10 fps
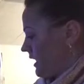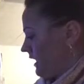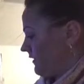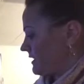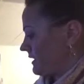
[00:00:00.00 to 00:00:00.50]

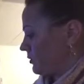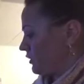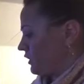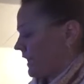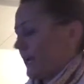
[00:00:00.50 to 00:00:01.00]
Obviously, we're
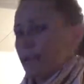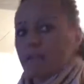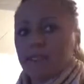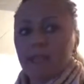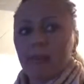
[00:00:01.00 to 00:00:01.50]
looking
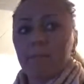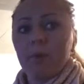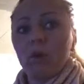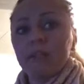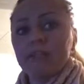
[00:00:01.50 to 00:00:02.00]
and seeing
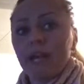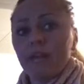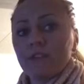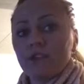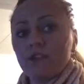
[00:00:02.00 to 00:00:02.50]
bolusing
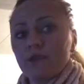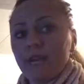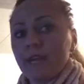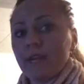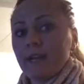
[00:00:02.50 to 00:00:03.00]
on the
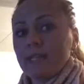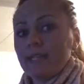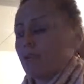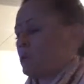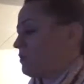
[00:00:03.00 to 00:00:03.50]
screen. It
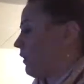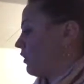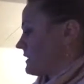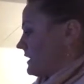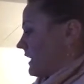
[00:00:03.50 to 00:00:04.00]
tells you
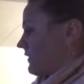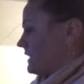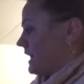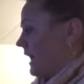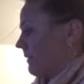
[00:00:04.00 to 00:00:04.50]
bolusing at the
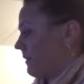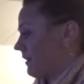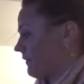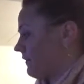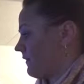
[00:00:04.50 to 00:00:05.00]
top
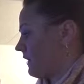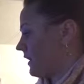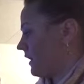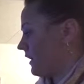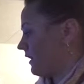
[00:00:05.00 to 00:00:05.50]
of
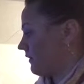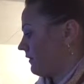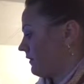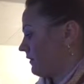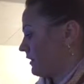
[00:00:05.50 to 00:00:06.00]

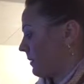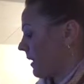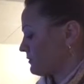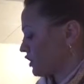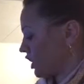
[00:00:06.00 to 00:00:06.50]
the
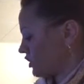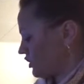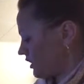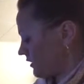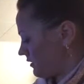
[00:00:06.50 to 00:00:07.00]
pump
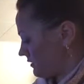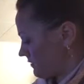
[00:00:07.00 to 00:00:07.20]
charger.